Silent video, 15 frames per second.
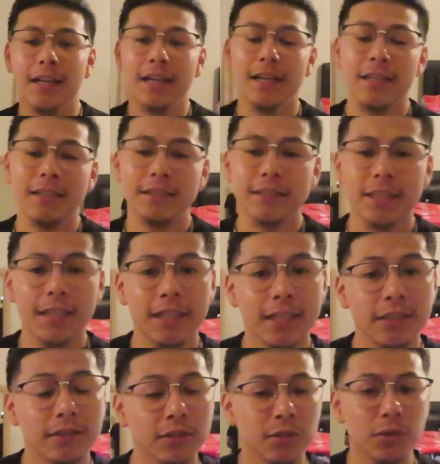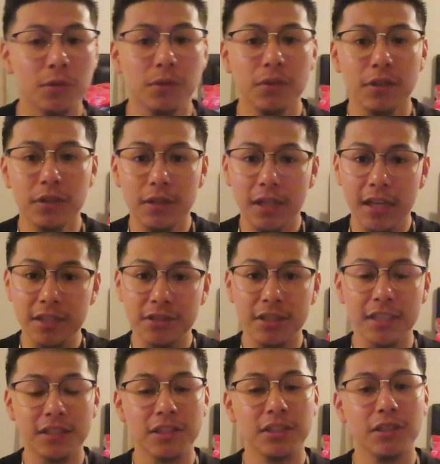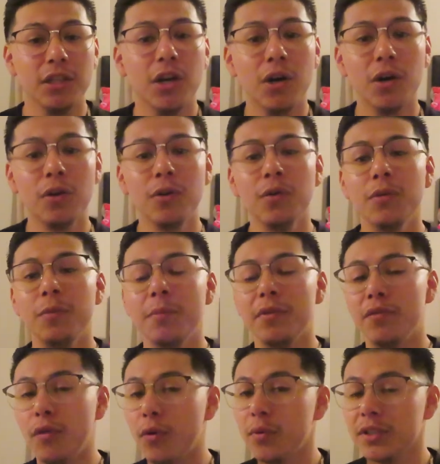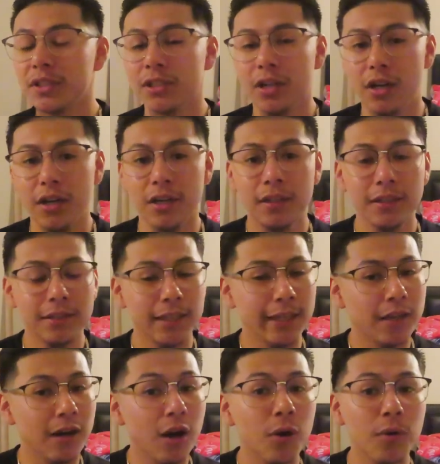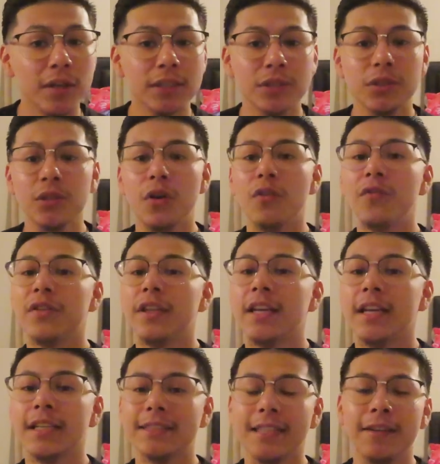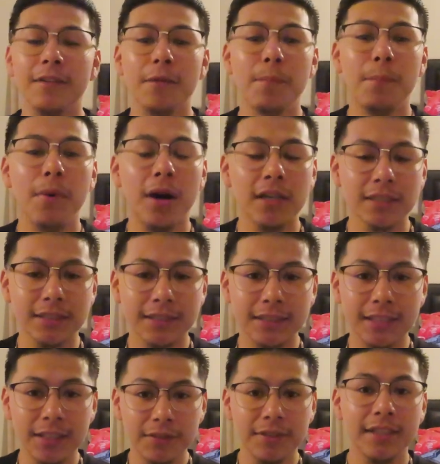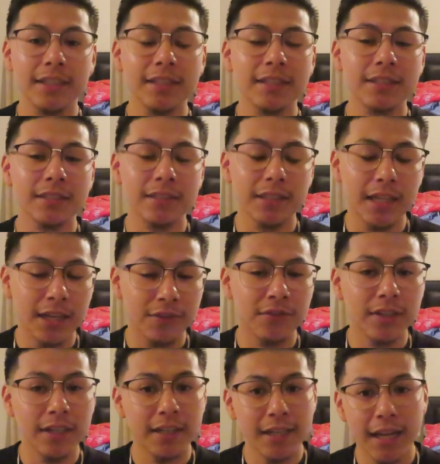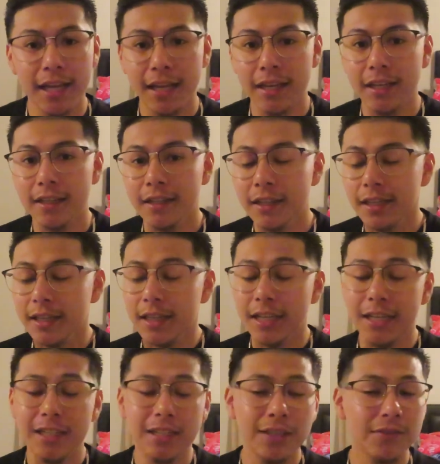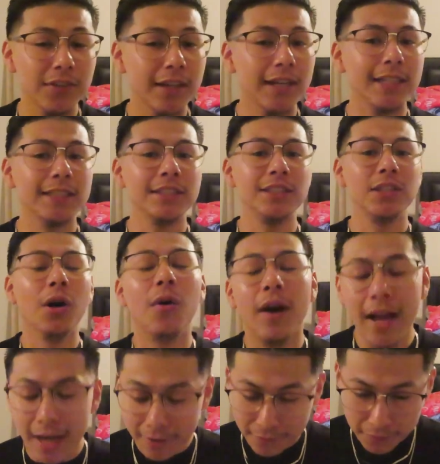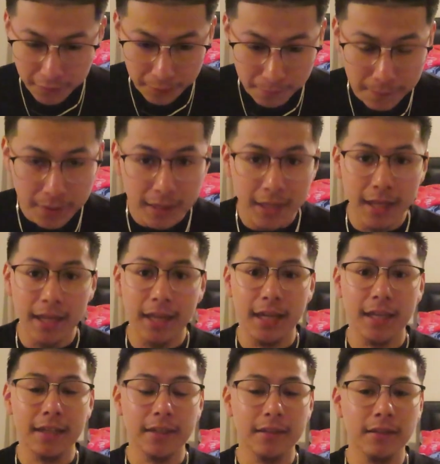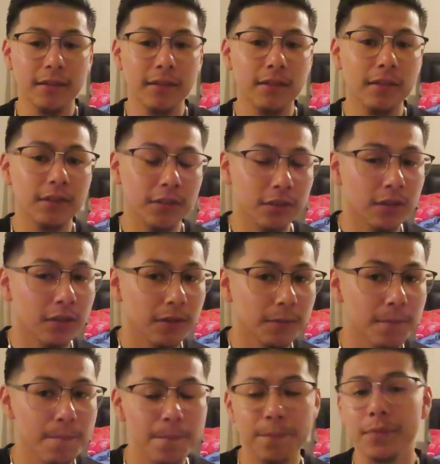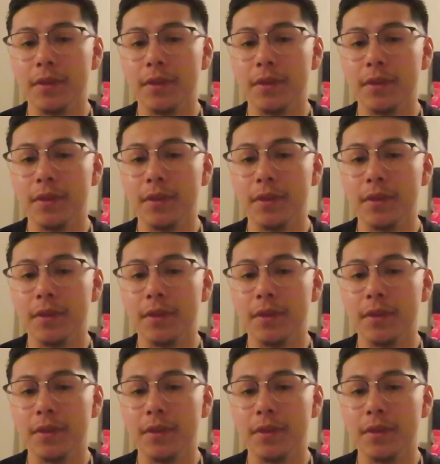guys. And as you guys can know, before we start, always hopefully you guys have positivities every day. And if you guys don't have them, and you know,